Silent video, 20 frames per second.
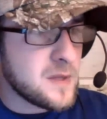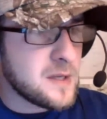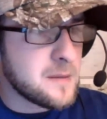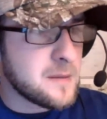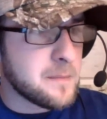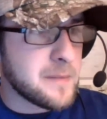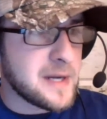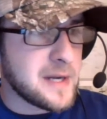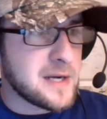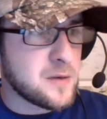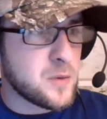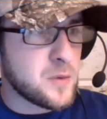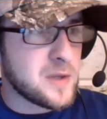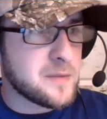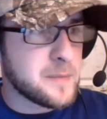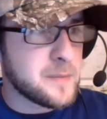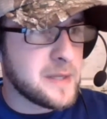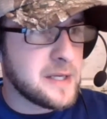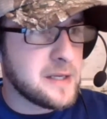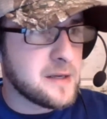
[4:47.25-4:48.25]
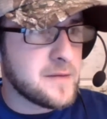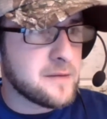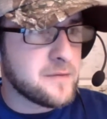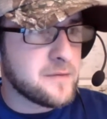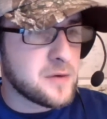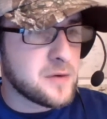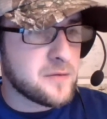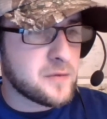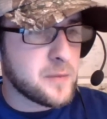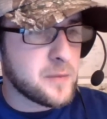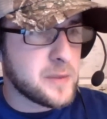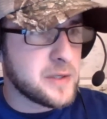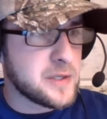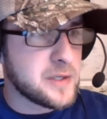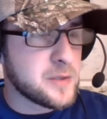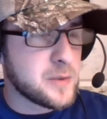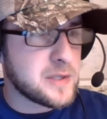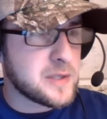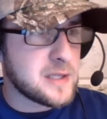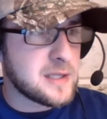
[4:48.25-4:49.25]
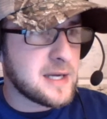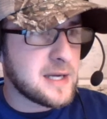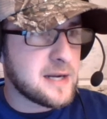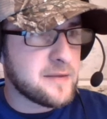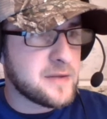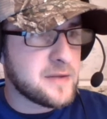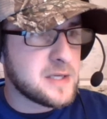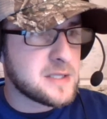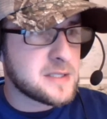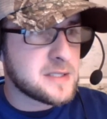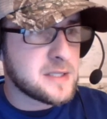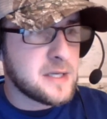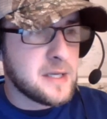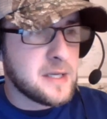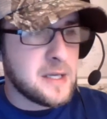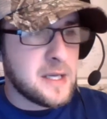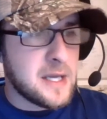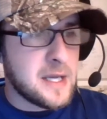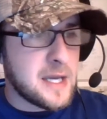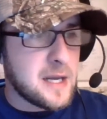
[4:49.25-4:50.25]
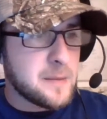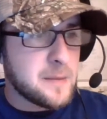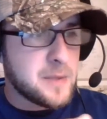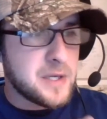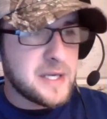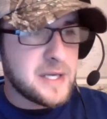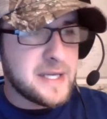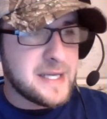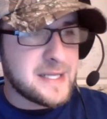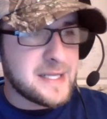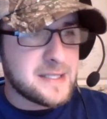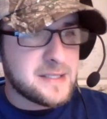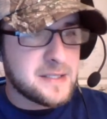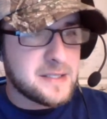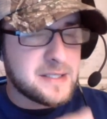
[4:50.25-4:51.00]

bear with me if you're familiar with a lot of this. And I'm going to get into